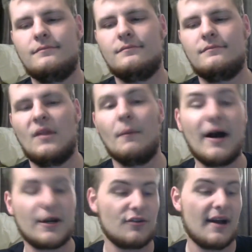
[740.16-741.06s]
the
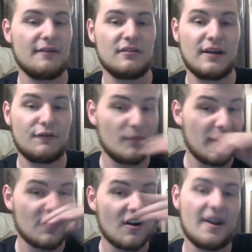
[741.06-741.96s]
mock drafts, like, from
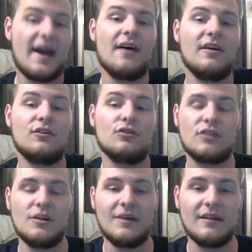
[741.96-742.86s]
here on out is just
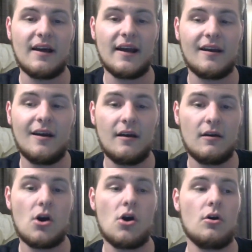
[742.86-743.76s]
going to be like,
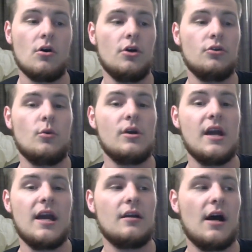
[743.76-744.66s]

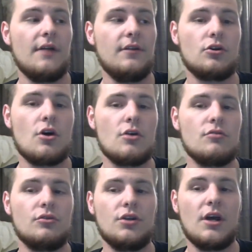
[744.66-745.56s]
28, I think the Cardinals are
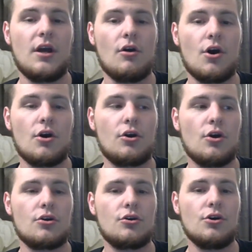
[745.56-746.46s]
going to take
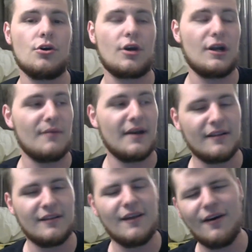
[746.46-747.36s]
Connor Cook. And I'm like,
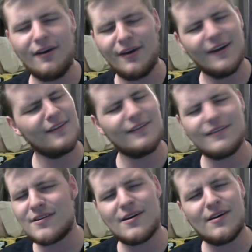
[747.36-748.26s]

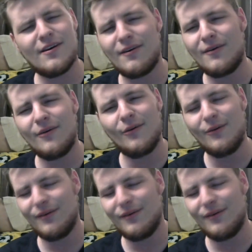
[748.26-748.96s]
no,